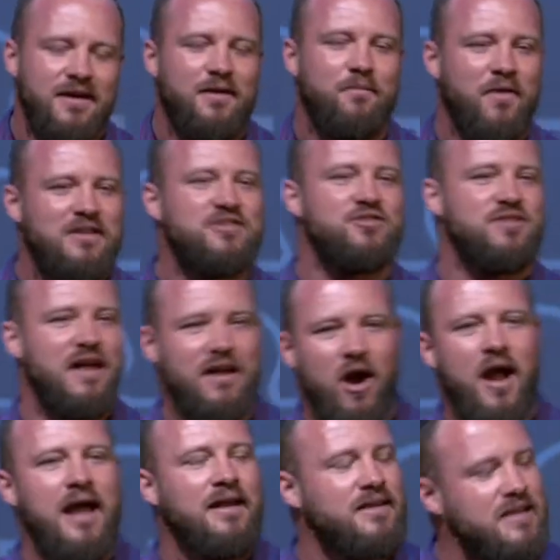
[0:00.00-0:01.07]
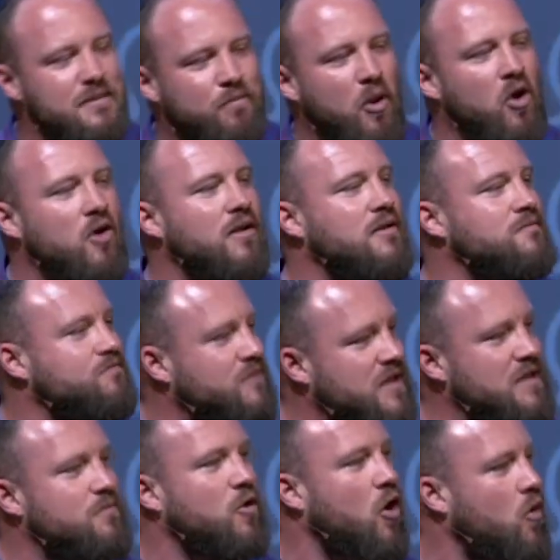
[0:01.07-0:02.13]
Professor's like, "All right, keep learning,
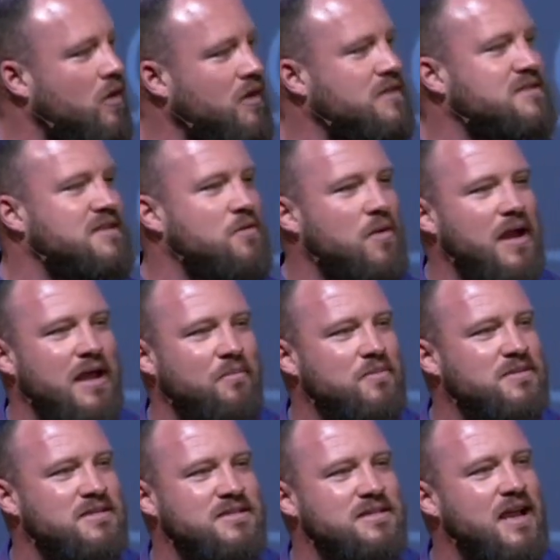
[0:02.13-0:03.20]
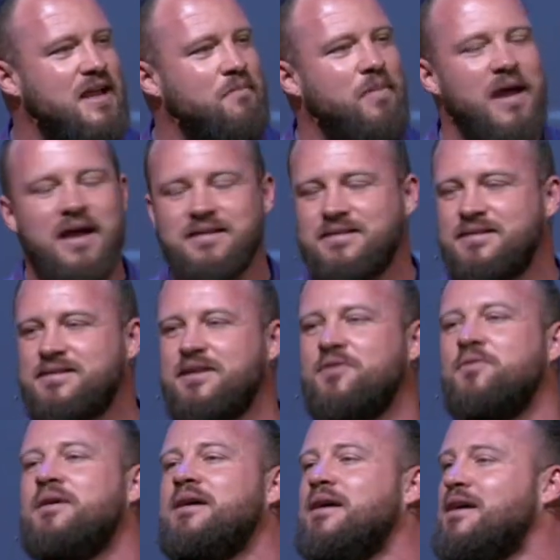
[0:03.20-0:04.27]
keep growing. Let's see what happens as time passes."
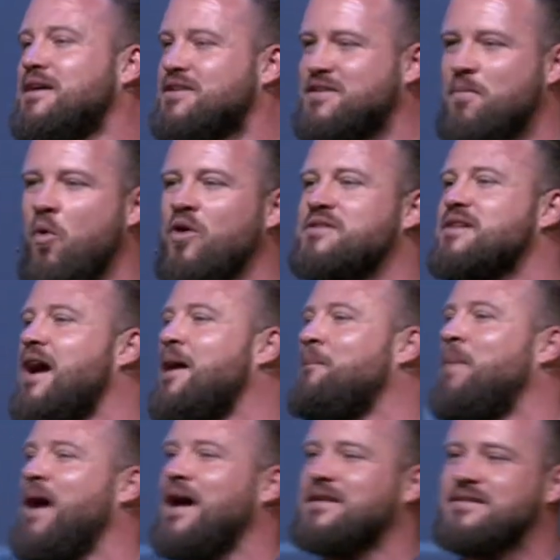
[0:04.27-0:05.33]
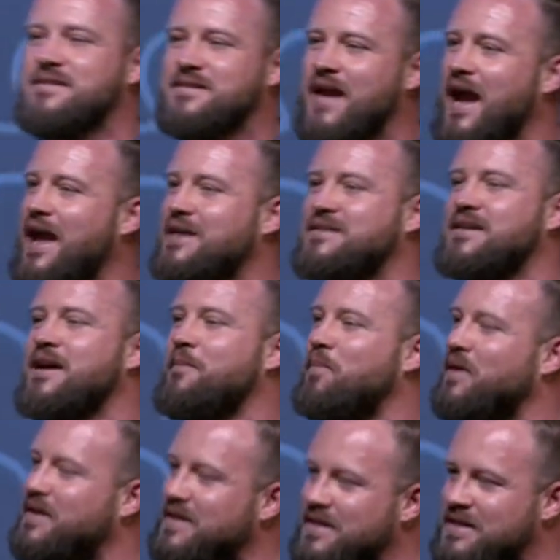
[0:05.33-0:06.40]
So some more time passes. Guy has a couple
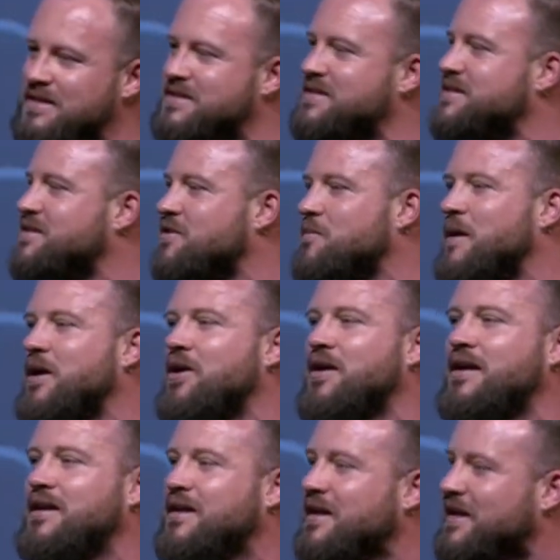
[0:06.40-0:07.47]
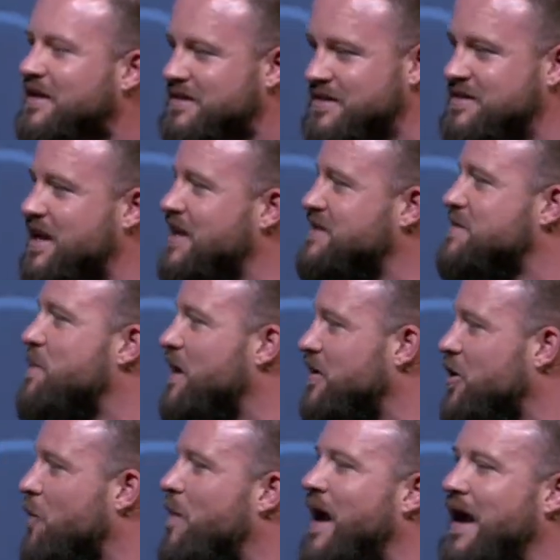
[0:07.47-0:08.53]
of kids, still married, decides he better
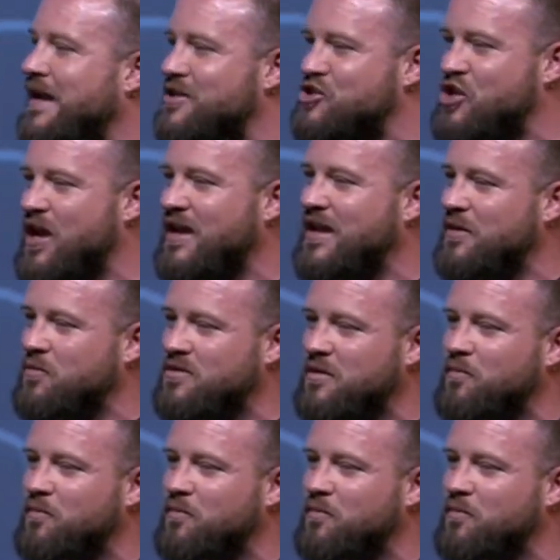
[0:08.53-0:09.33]
go back and check in with the